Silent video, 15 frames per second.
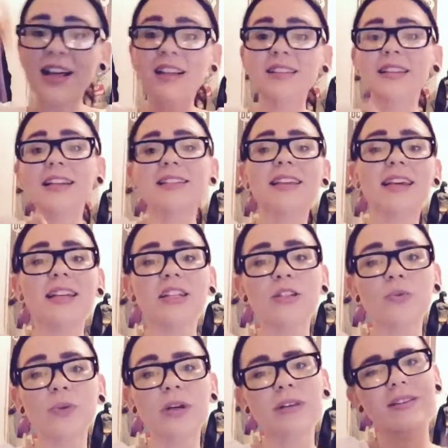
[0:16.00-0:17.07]
Let's get
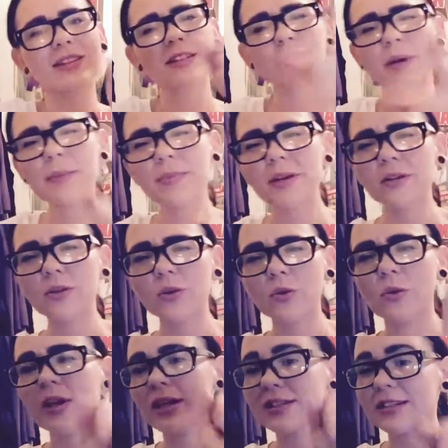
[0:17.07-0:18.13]
into it. This might be a little
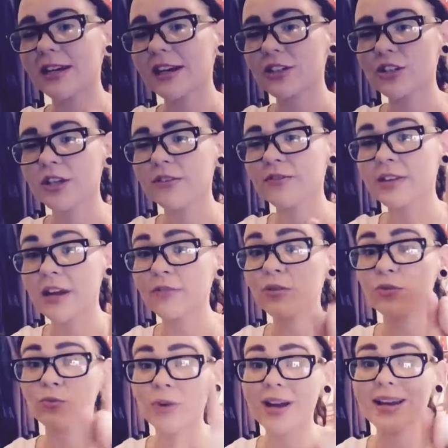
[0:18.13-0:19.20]
quick because I actually have never
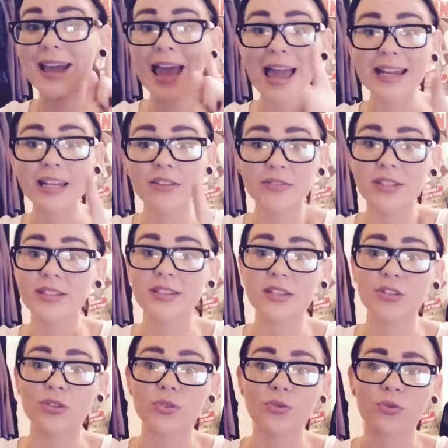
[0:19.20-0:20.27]
read any of these
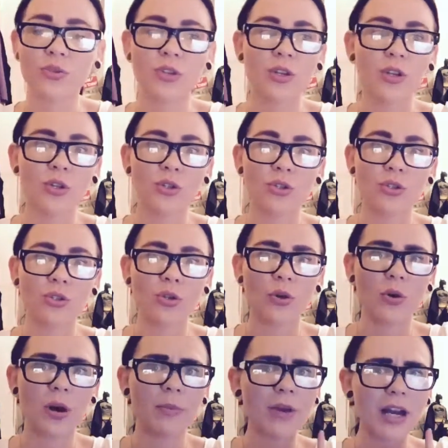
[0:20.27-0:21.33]
issues, so
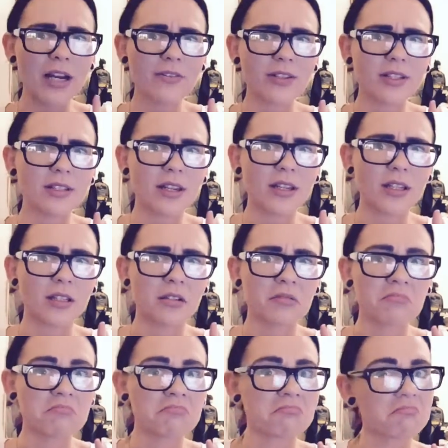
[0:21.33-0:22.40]
I'm kind of excited.
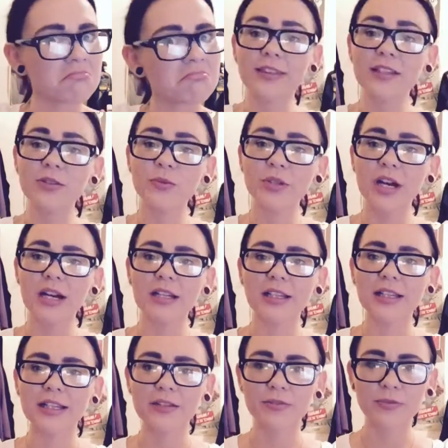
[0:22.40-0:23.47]
These were kind of
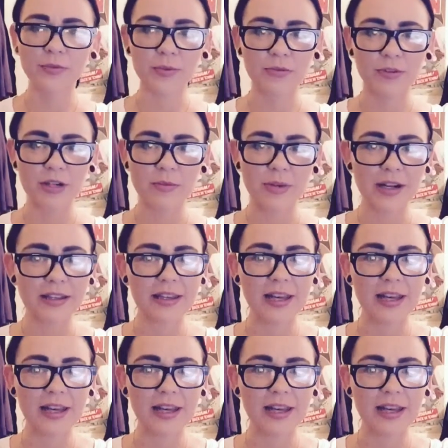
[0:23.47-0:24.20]
like gifts from a friend of mine.